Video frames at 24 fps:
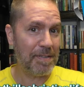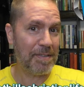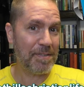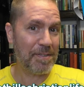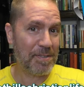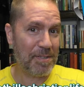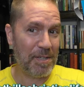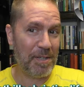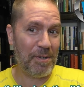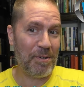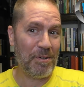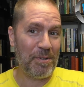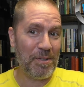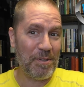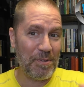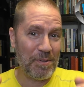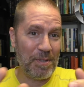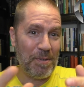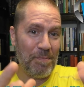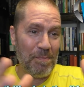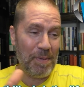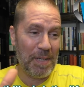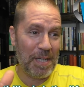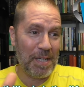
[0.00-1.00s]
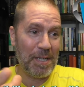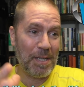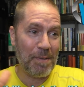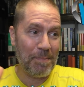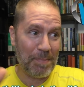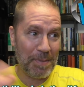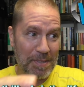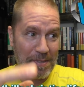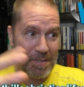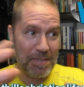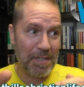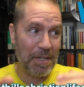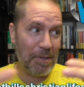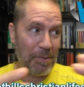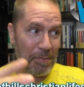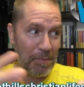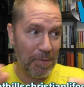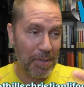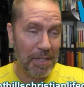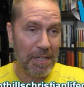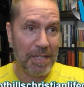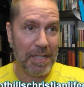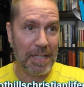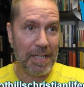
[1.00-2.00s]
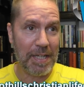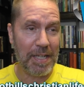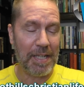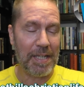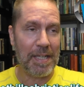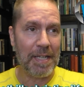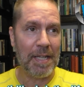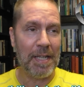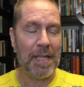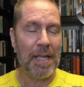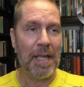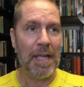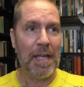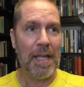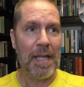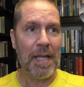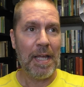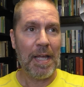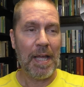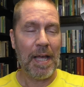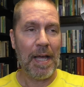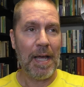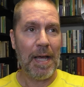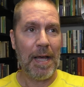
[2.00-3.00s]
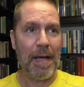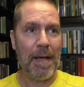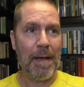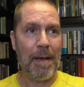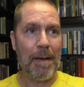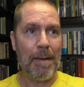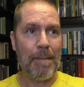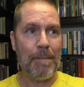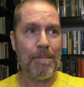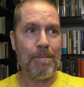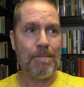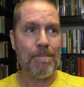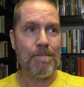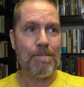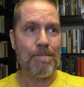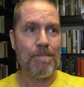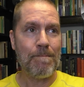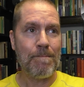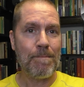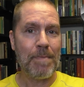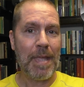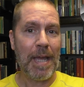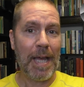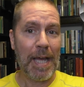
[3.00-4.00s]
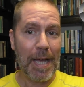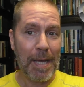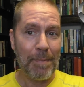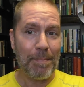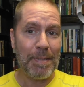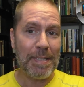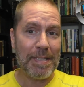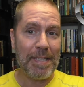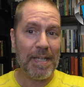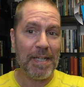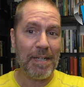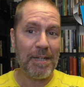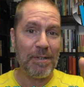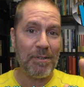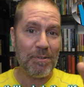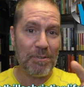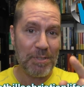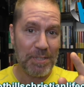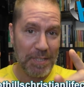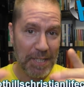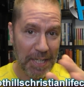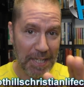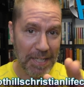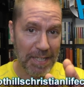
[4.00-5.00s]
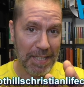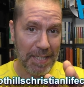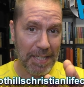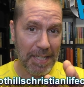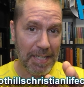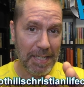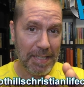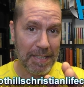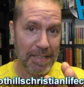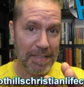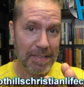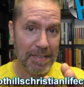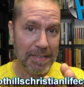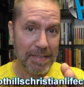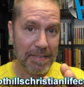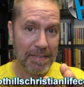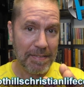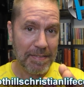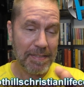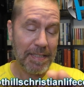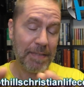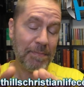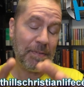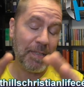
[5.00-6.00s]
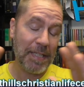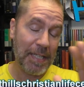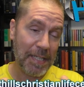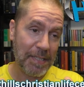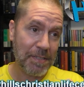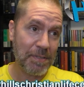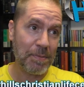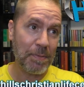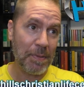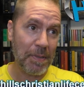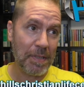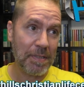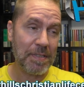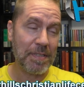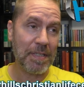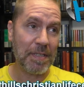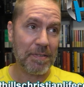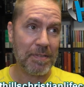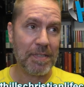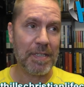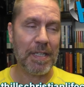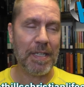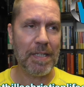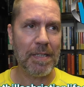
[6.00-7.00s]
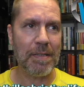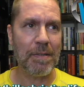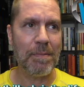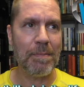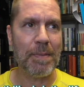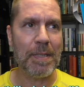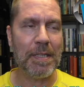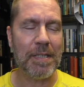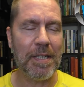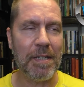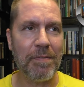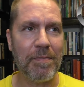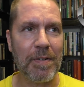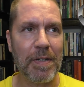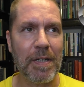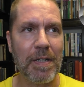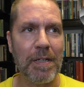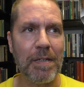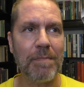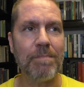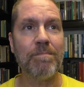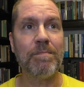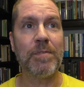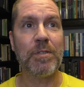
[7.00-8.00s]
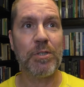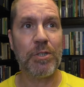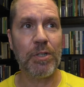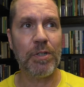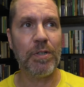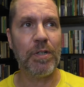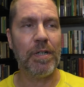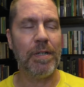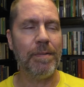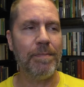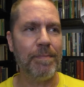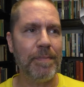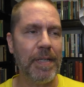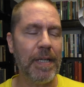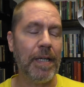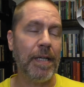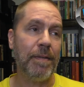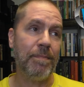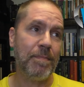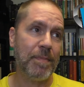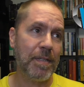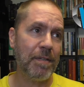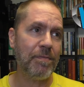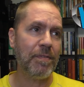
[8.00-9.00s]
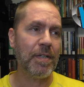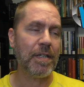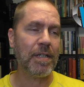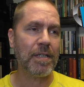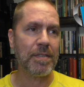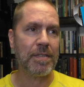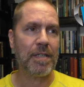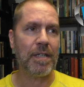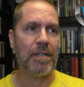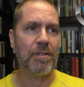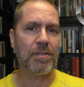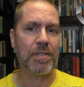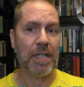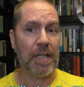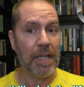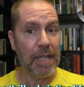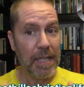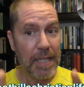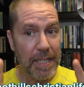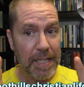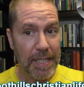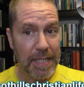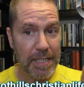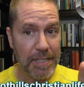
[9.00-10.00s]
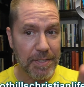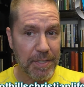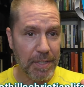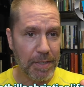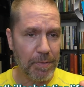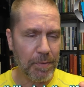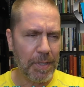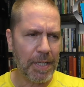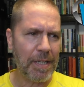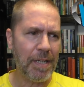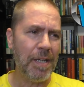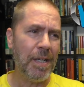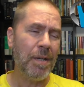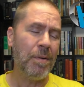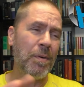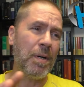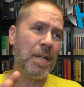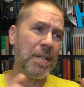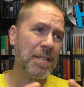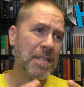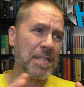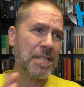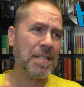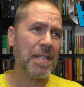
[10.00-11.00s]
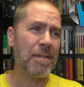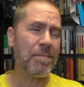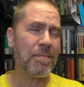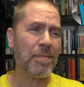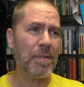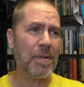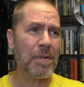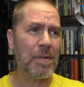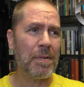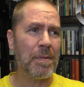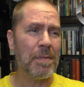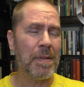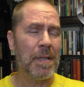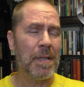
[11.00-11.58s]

so you can pick it up and start reading it. Um, ah, but then understanding it. See, well, that's where it starts to get a little bit difficult. Sure, yeah, difficult to understand, easy to read. Well, except for